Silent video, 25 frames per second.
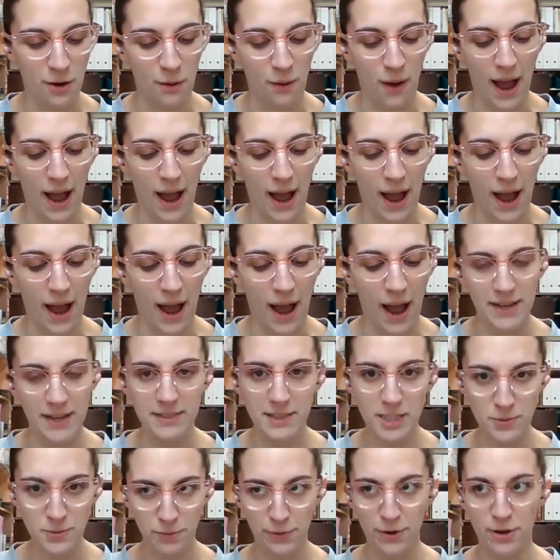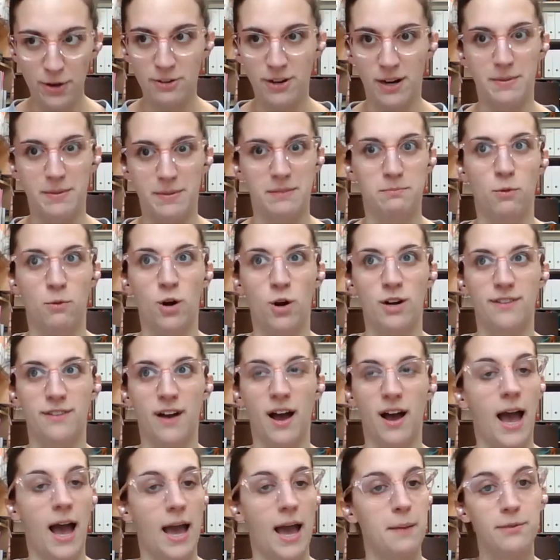I ran this program in more of a
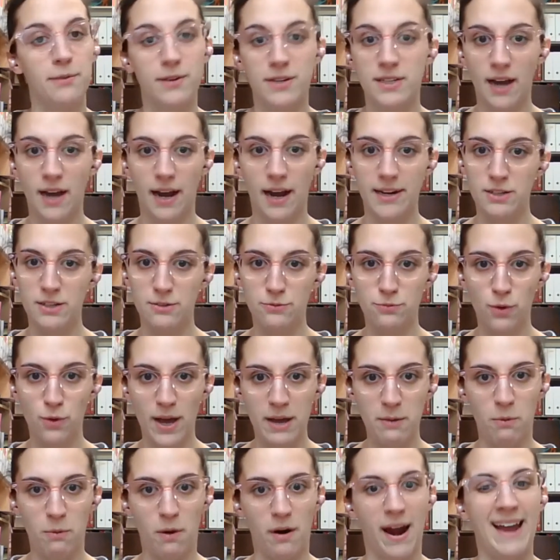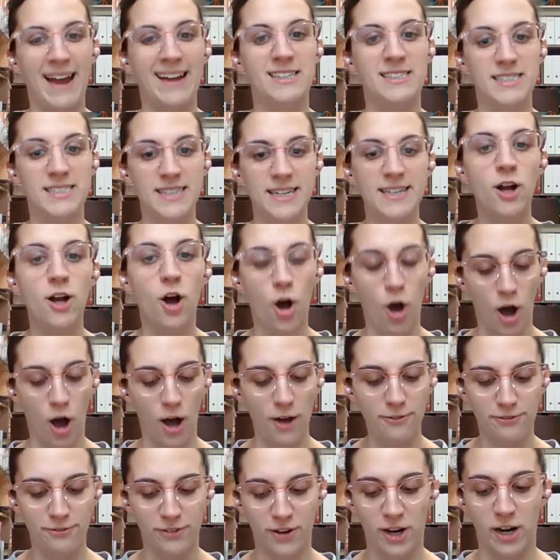hybrid kind of way, where I did
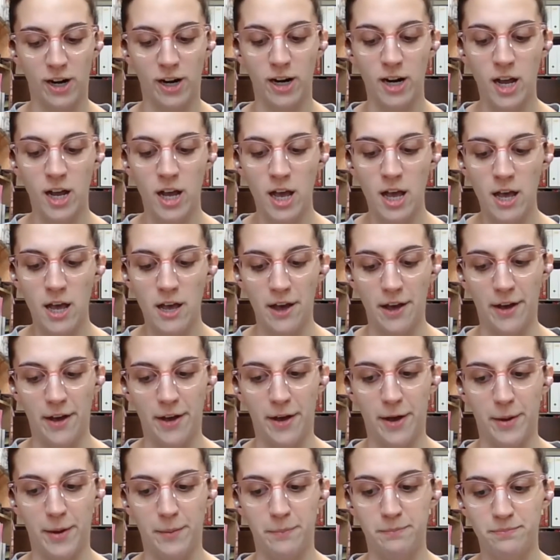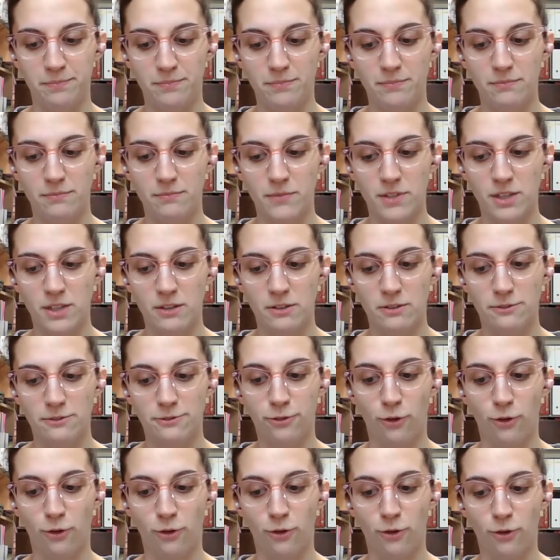offer
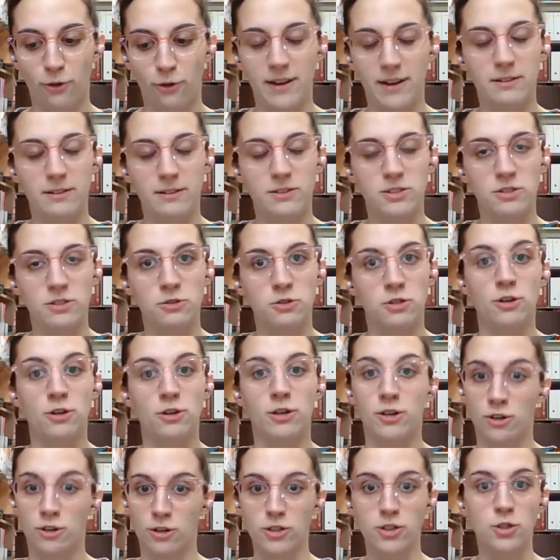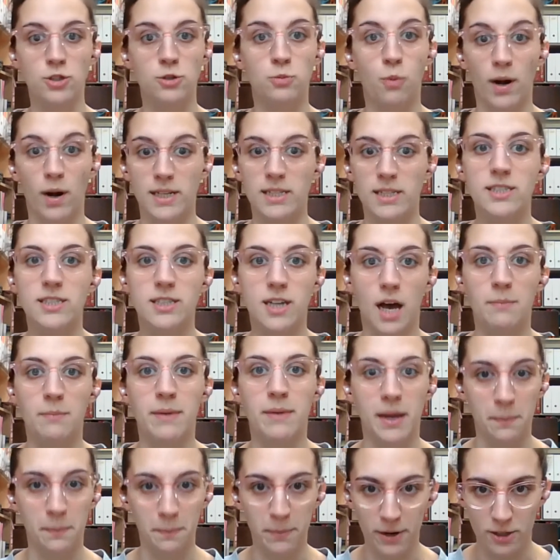for the girls who wanted to come
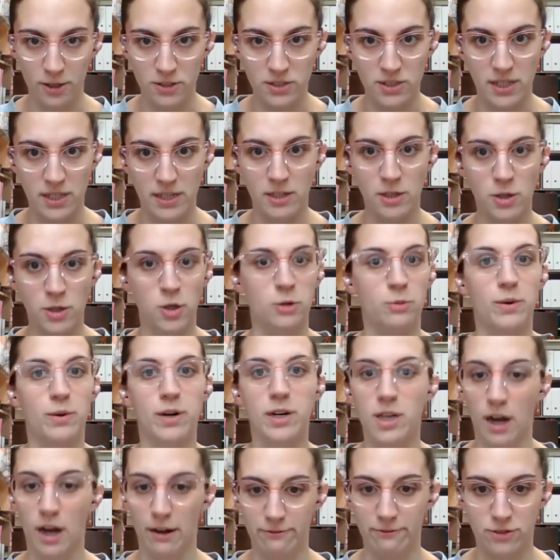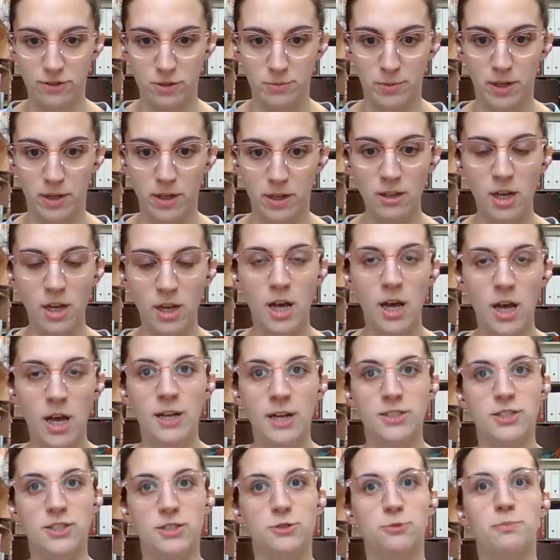in person, who were comfortable,
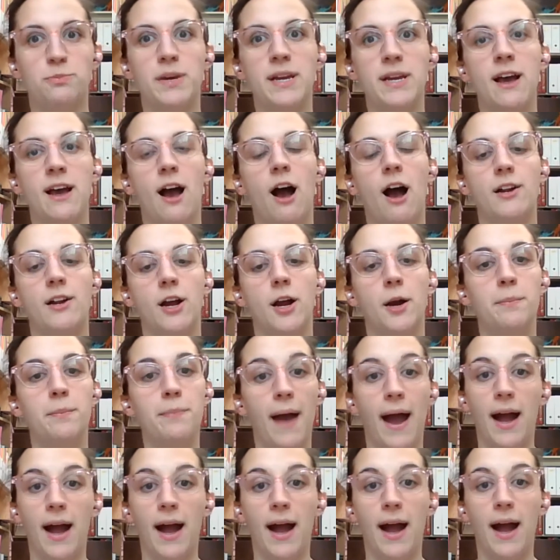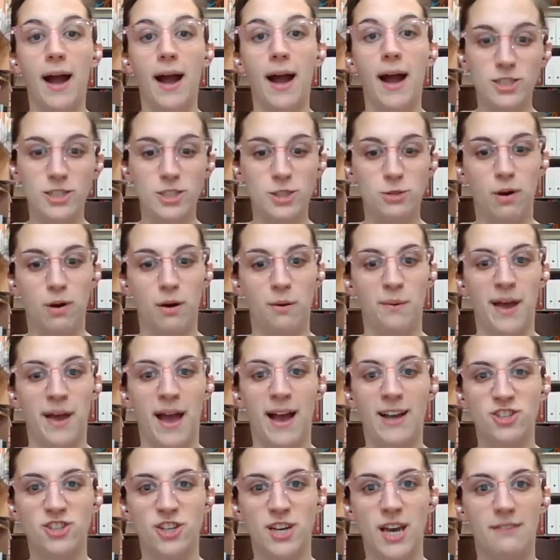to meet on our back porch, where we
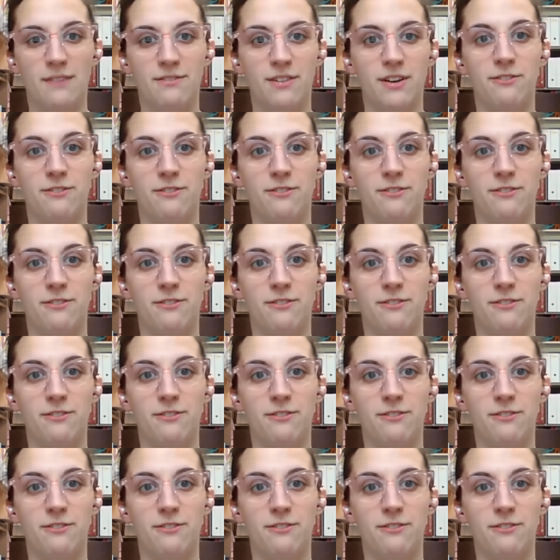actually have a